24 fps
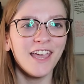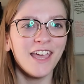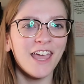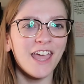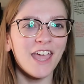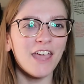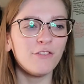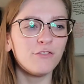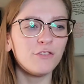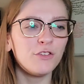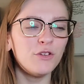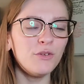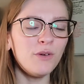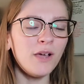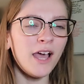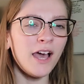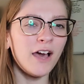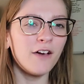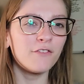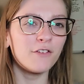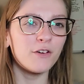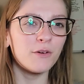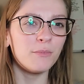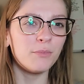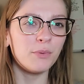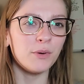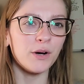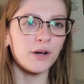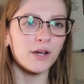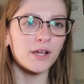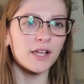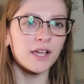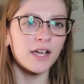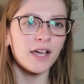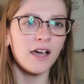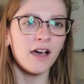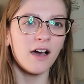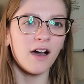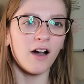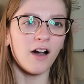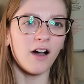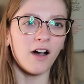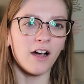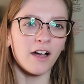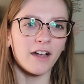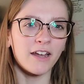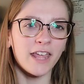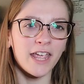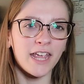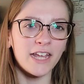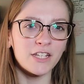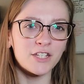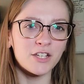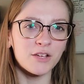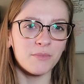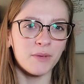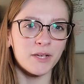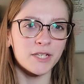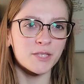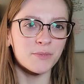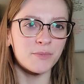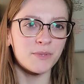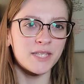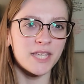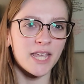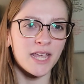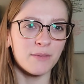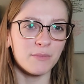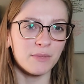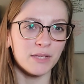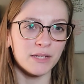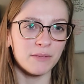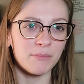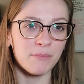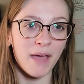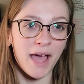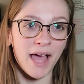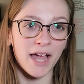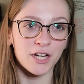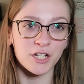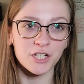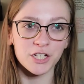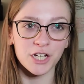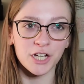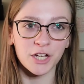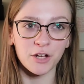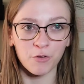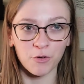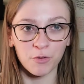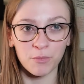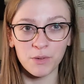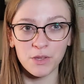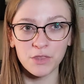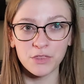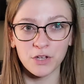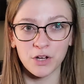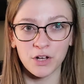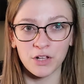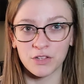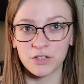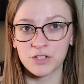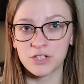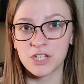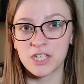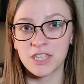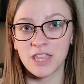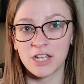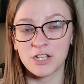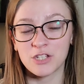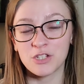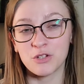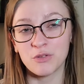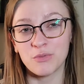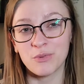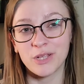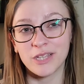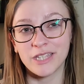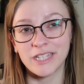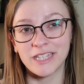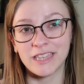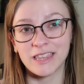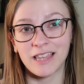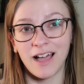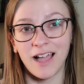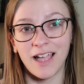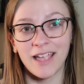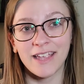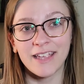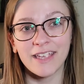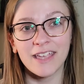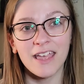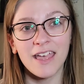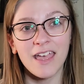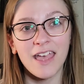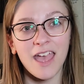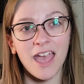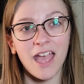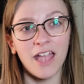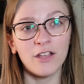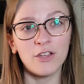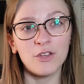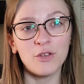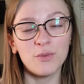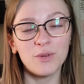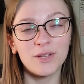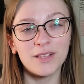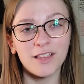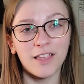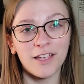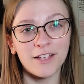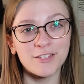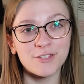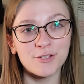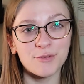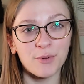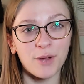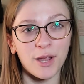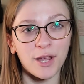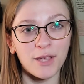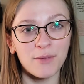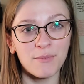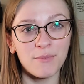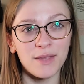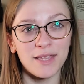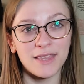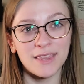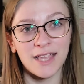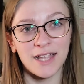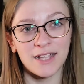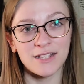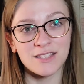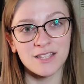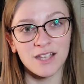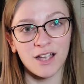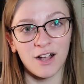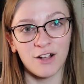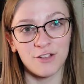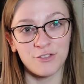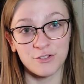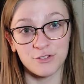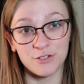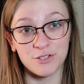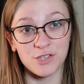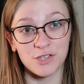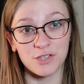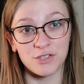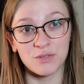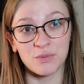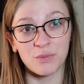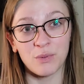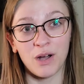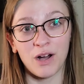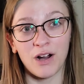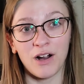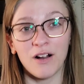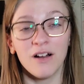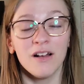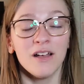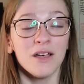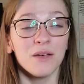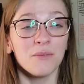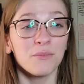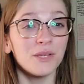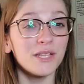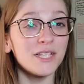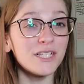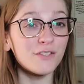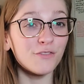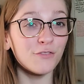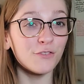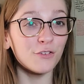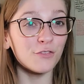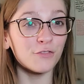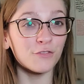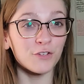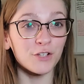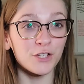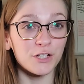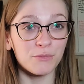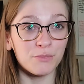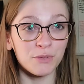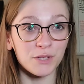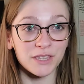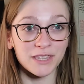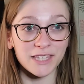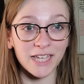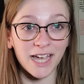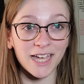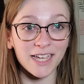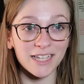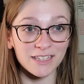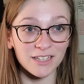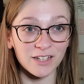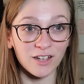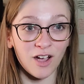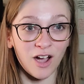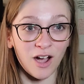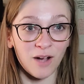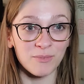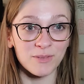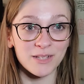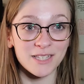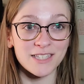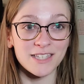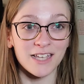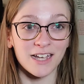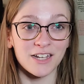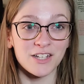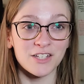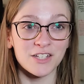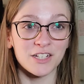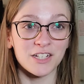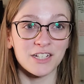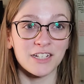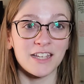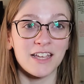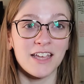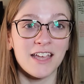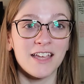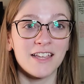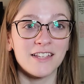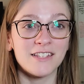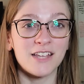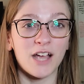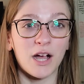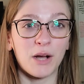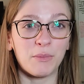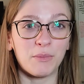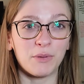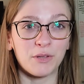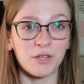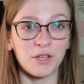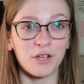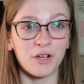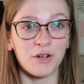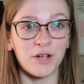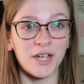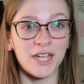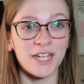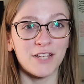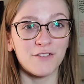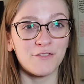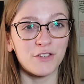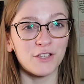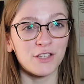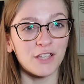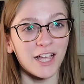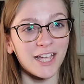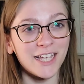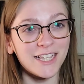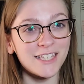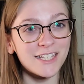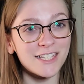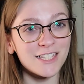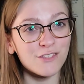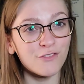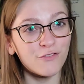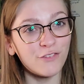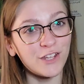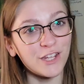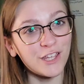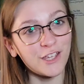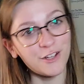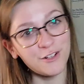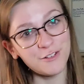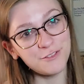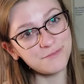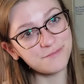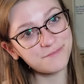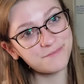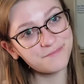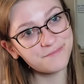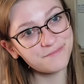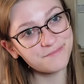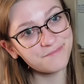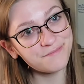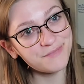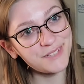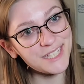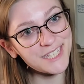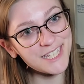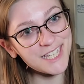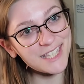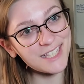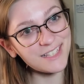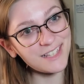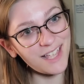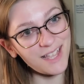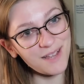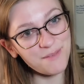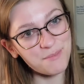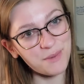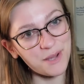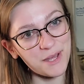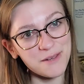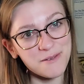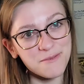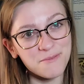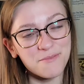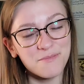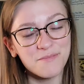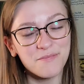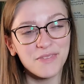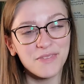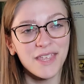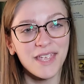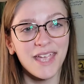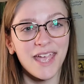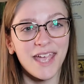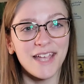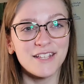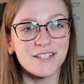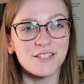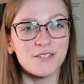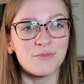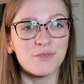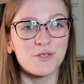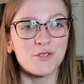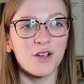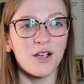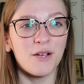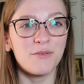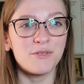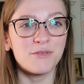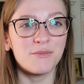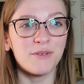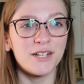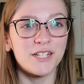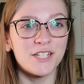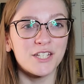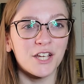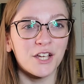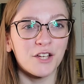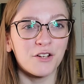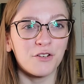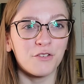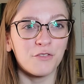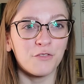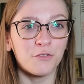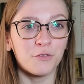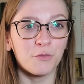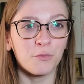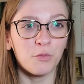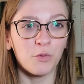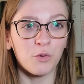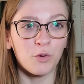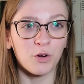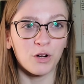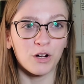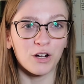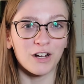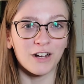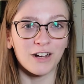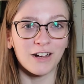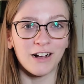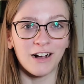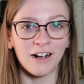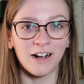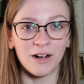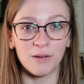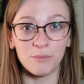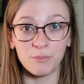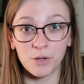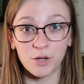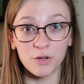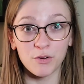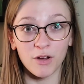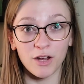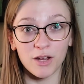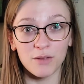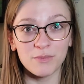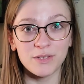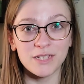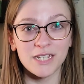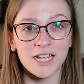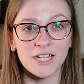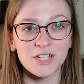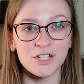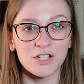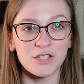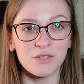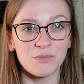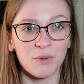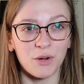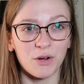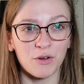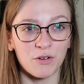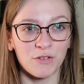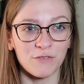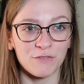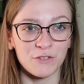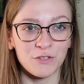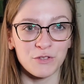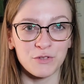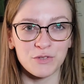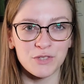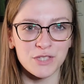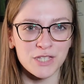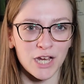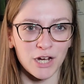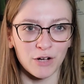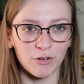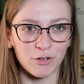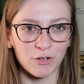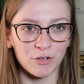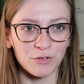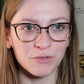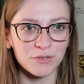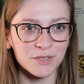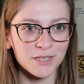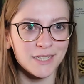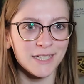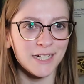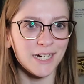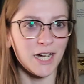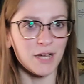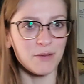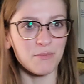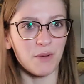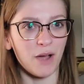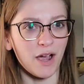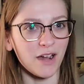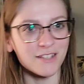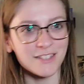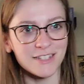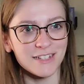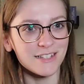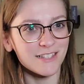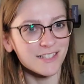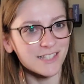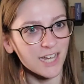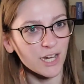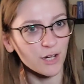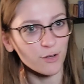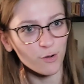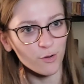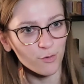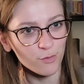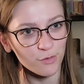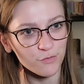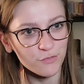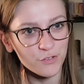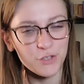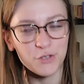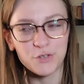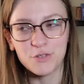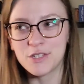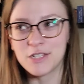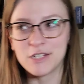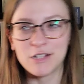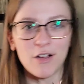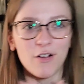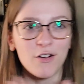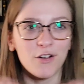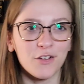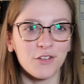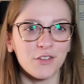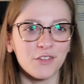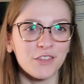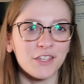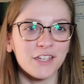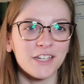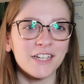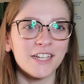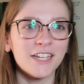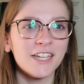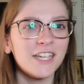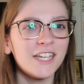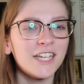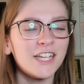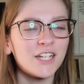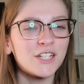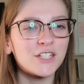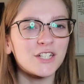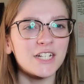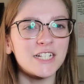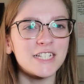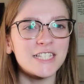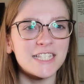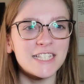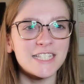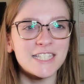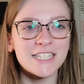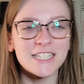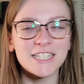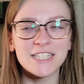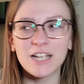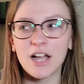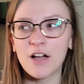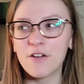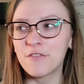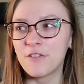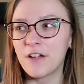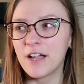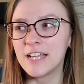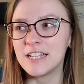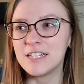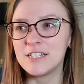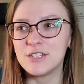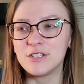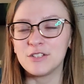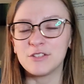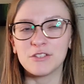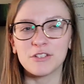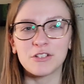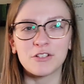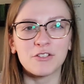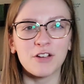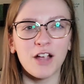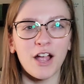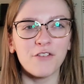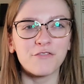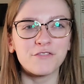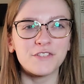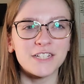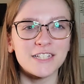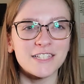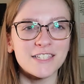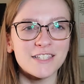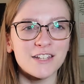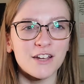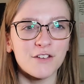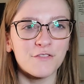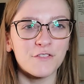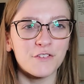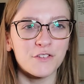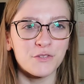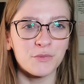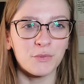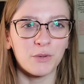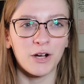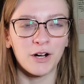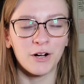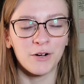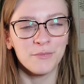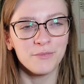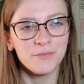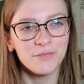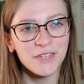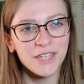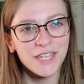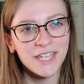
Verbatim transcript: If you have a book on ancient Mesopotamian magic or mythology that you really like and you would like to recommend that to others as well, please feel free to put that in the comment section down below. And if you like this video, please hit the like button and subscribe to my channel for more uh, book recommendations, book reviews, tarot unboxings, tarot reviews, and all the crazy stuff I do, the crafting stuff as well.